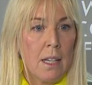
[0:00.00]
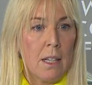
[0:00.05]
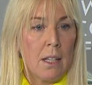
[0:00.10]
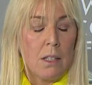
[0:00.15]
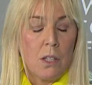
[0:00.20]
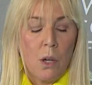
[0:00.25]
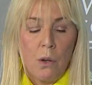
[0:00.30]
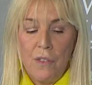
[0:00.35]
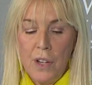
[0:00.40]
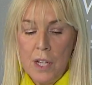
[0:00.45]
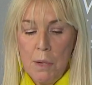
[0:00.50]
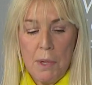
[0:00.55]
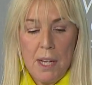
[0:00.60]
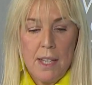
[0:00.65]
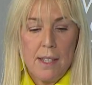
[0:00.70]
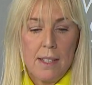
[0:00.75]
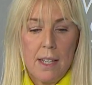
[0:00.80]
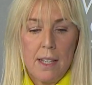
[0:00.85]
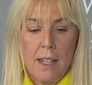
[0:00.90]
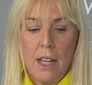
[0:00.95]
So if
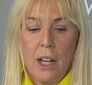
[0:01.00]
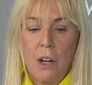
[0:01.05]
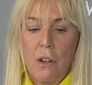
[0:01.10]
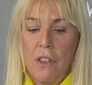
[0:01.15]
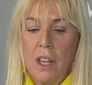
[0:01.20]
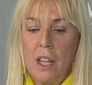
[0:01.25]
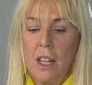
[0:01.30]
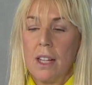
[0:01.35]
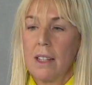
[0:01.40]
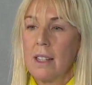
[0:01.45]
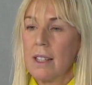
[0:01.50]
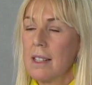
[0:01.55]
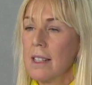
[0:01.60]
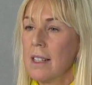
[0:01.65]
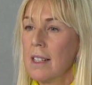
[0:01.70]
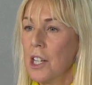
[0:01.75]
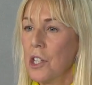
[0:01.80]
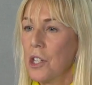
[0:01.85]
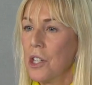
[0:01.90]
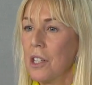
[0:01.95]
anybody's sitting here thinking this
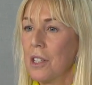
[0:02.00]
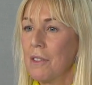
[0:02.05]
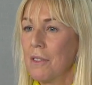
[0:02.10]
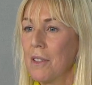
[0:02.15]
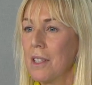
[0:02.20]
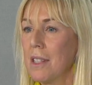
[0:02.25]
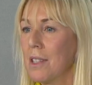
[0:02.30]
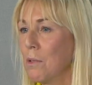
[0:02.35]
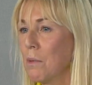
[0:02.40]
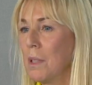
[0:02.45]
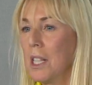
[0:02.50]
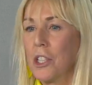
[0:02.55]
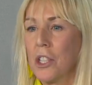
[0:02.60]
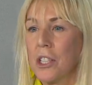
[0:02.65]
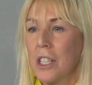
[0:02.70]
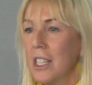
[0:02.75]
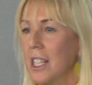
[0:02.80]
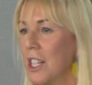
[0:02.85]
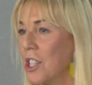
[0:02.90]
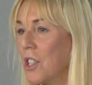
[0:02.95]
initiative is a really
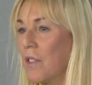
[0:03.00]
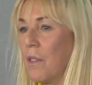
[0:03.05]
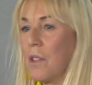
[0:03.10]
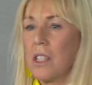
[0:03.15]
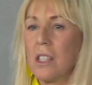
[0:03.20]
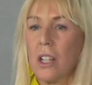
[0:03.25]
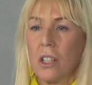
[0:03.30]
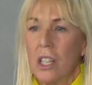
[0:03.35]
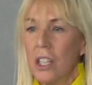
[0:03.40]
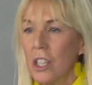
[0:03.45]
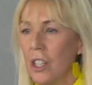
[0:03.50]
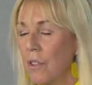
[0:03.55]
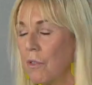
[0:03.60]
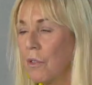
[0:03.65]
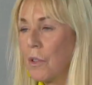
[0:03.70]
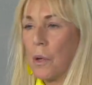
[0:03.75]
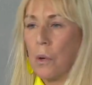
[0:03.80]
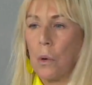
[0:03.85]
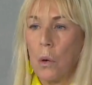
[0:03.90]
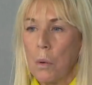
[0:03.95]
good initiative and it's looking good
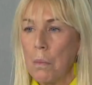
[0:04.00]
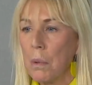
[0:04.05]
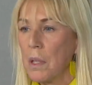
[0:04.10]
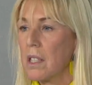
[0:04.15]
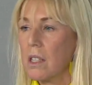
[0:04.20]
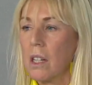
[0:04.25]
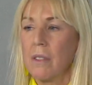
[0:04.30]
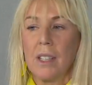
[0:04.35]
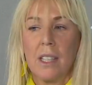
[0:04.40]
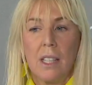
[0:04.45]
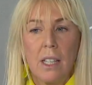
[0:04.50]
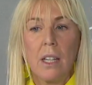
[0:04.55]
for the corporate stuff,